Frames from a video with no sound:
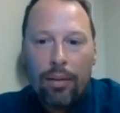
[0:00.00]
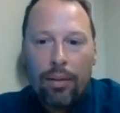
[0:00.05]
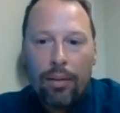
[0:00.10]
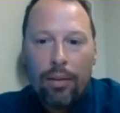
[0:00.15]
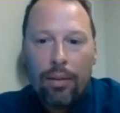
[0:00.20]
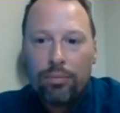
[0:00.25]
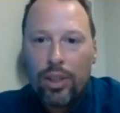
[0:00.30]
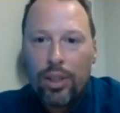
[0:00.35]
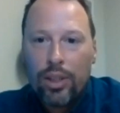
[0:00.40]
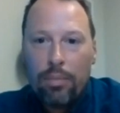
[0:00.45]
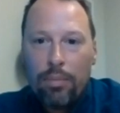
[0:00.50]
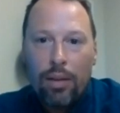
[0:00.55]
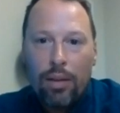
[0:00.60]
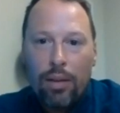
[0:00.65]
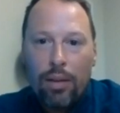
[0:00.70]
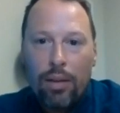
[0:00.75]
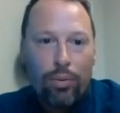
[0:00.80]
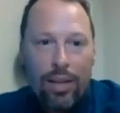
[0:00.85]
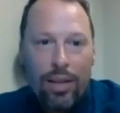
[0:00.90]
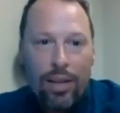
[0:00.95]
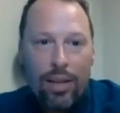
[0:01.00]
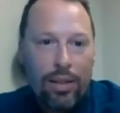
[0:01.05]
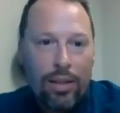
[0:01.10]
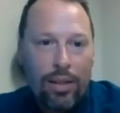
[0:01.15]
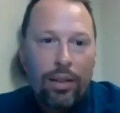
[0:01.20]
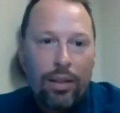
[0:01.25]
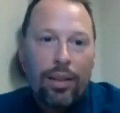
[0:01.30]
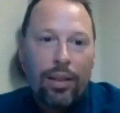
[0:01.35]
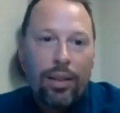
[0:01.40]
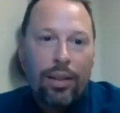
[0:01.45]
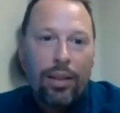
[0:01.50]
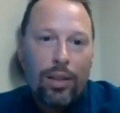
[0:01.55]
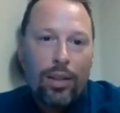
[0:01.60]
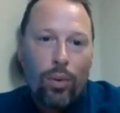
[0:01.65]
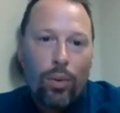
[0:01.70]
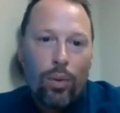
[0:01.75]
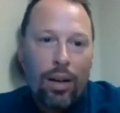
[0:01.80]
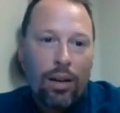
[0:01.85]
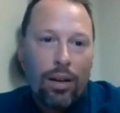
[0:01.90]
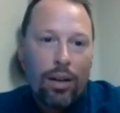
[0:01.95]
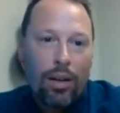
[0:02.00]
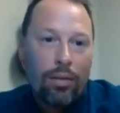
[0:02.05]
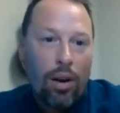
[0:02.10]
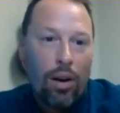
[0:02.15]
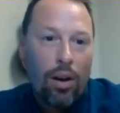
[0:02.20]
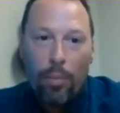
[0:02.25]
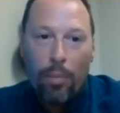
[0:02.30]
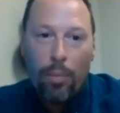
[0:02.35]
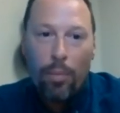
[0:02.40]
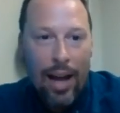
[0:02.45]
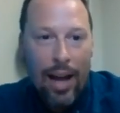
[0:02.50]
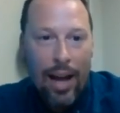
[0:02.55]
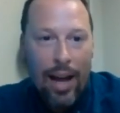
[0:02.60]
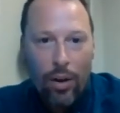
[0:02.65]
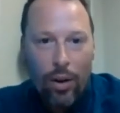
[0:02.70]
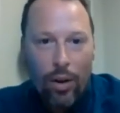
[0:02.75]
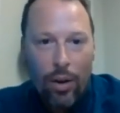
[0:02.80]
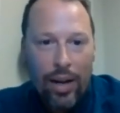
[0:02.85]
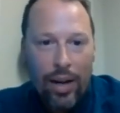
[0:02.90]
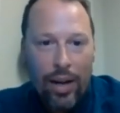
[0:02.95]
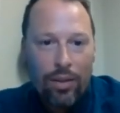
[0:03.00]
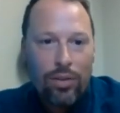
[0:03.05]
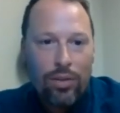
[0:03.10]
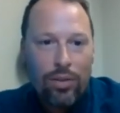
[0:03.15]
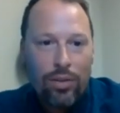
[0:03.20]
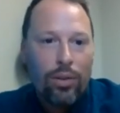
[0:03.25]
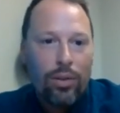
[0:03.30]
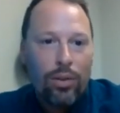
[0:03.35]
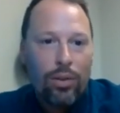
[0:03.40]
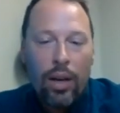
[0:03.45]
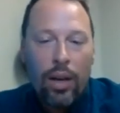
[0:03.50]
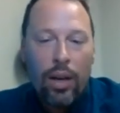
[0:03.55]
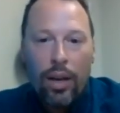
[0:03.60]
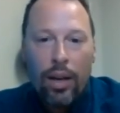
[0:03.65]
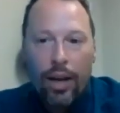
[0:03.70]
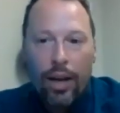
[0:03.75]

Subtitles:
just by being present. That's where all my ads are going out to,